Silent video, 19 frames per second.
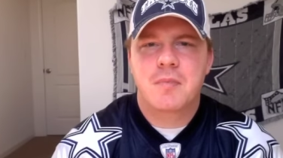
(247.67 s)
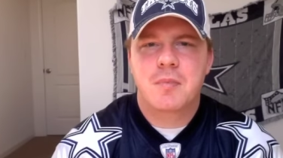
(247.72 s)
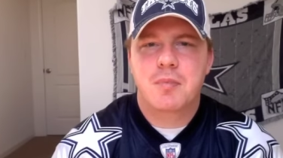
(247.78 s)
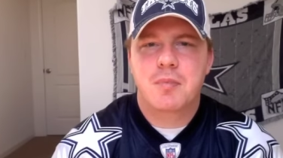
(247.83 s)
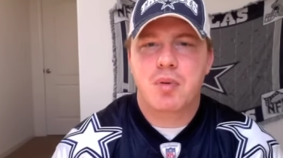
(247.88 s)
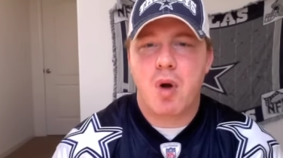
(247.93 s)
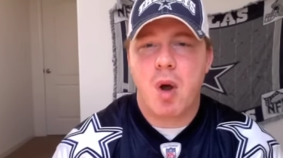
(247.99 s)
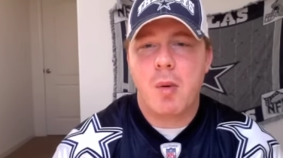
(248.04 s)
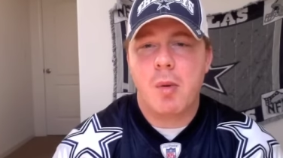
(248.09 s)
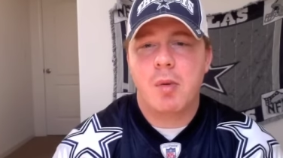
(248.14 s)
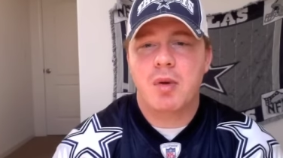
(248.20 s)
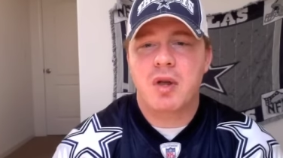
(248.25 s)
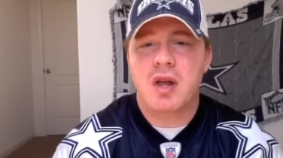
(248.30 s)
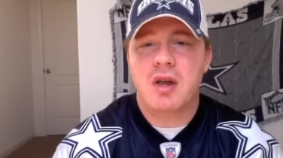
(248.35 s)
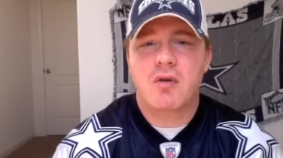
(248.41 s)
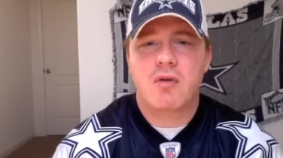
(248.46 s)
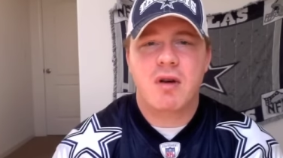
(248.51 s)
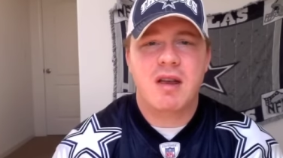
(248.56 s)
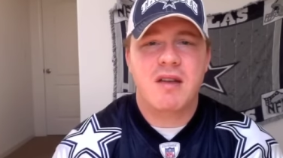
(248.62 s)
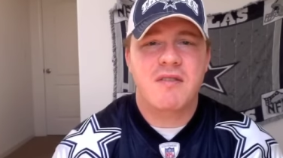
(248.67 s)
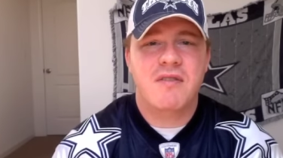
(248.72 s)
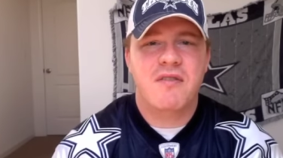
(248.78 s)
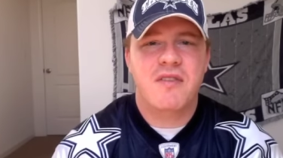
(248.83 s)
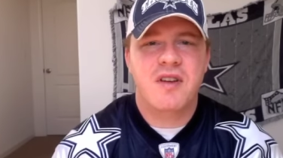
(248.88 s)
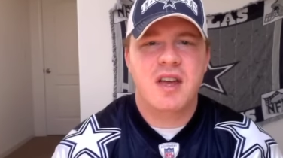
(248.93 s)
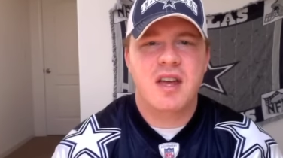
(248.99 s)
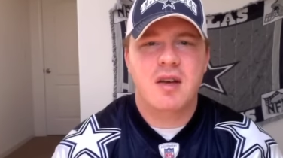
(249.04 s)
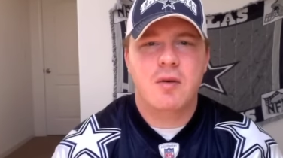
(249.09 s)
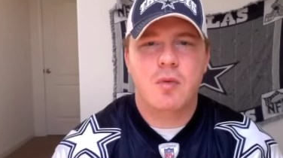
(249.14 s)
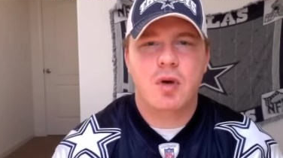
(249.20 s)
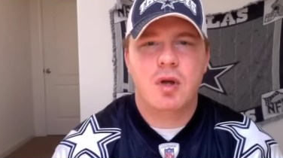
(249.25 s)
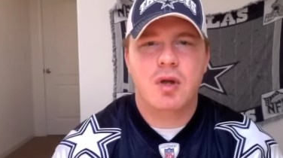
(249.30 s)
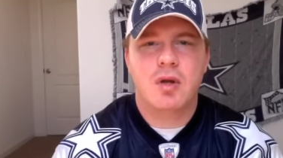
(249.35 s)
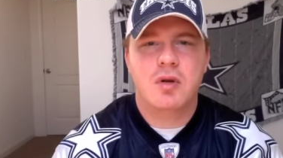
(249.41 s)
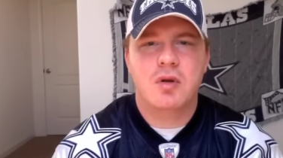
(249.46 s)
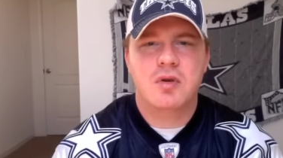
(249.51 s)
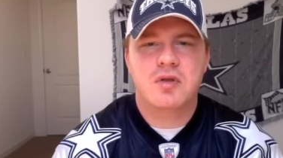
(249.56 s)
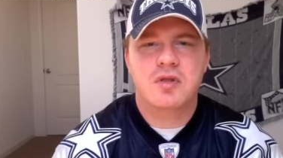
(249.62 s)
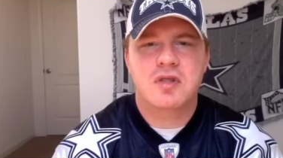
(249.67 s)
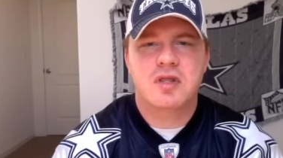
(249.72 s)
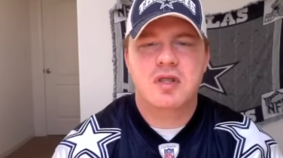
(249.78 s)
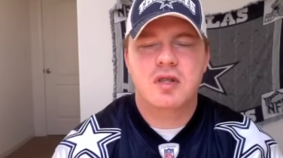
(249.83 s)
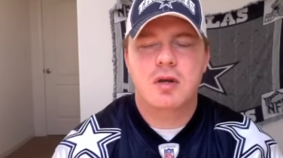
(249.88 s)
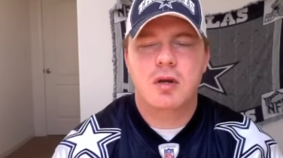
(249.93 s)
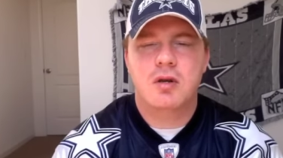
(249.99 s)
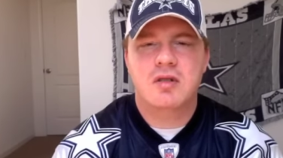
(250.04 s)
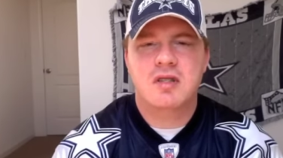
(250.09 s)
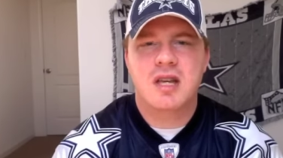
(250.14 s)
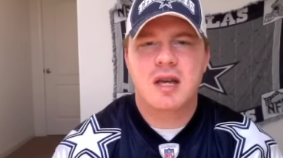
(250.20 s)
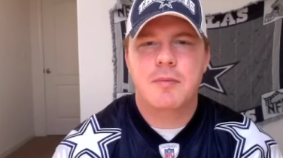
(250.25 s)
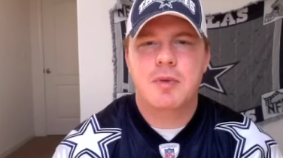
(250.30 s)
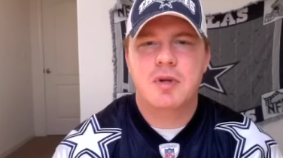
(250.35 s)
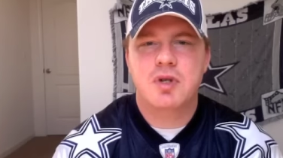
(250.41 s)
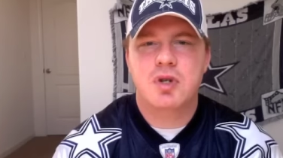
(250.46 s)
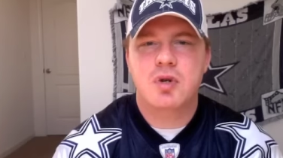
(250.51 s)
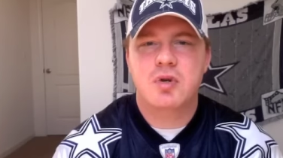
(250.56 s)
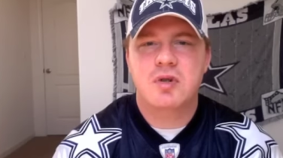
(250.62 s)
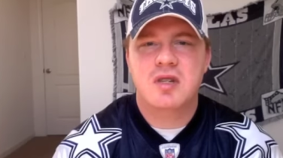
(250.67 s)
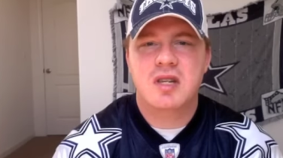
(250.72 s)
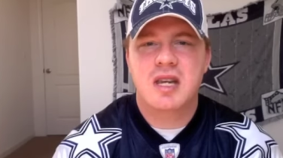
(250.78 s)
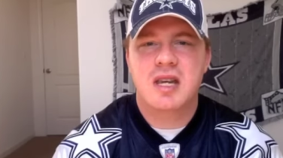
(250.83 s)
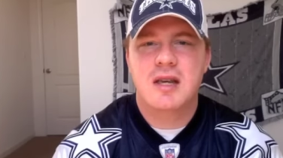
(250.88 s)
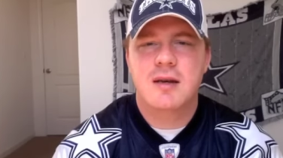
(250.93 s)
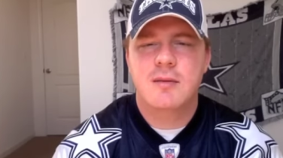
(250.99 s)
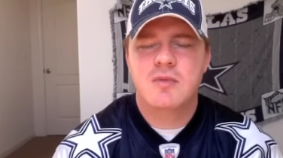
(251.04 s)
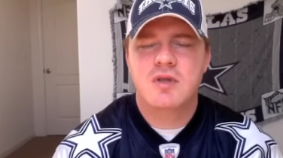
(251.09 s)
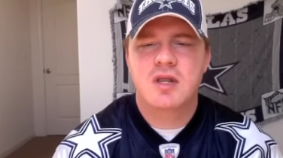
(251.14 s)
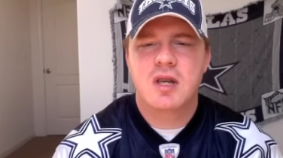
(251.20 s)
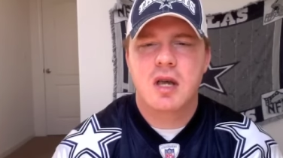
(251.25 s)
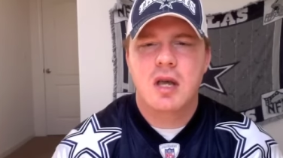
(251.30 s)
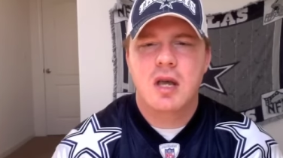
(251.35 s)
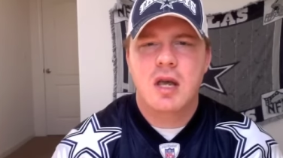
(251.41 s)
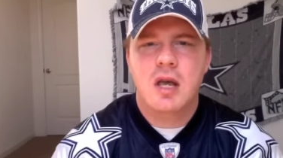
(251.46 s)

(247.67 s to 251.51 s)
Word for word: probably a great fit in one of those you know Tampa two schemes,